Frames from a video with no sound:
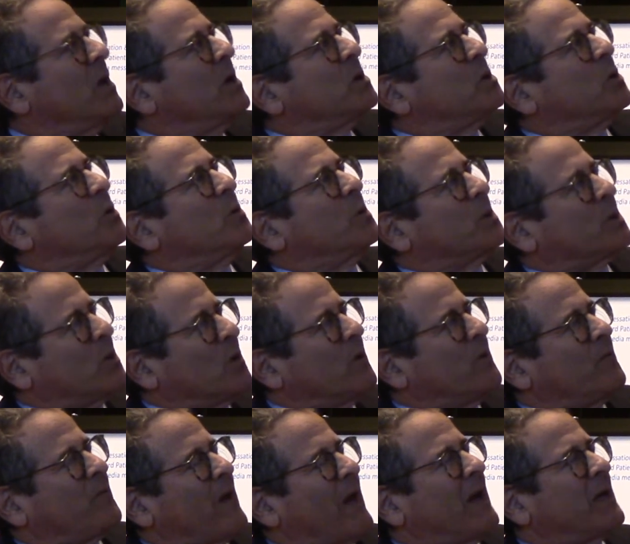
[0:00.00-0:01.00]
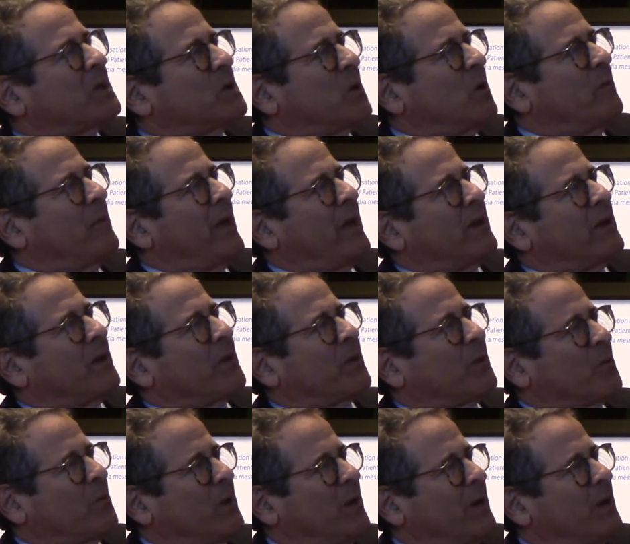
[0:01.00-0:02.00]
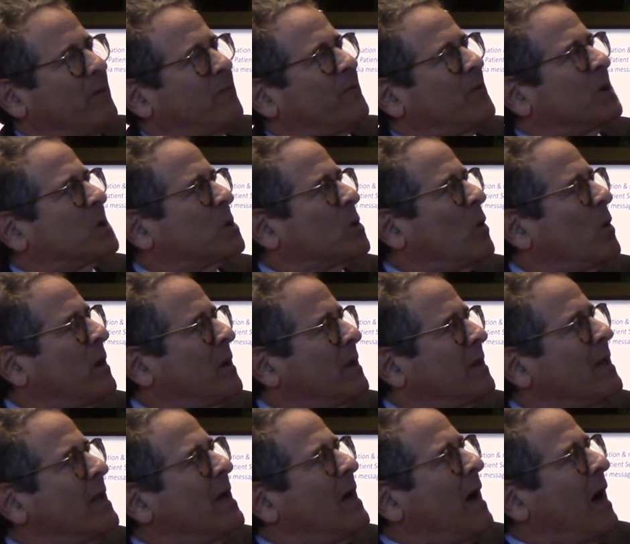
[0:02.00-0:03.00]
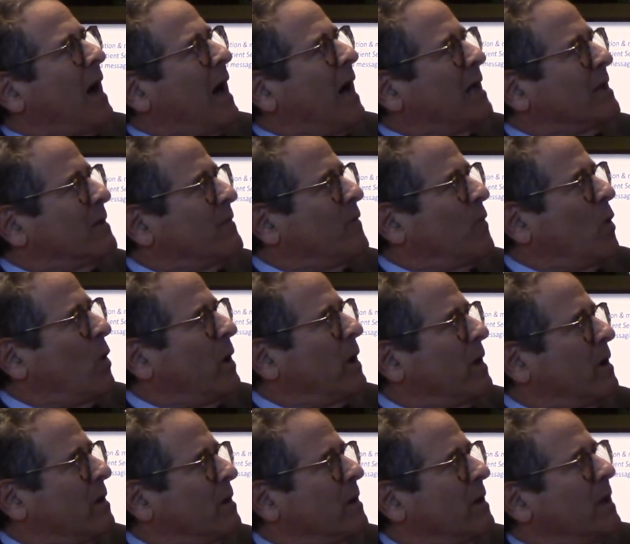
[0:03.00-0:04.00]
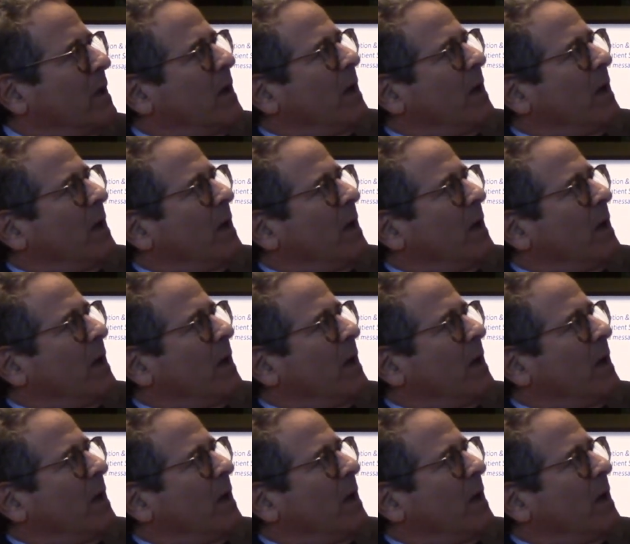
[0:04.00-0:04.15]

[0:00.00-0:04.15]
Choose good fats, omega-3, fish oil, olive oil.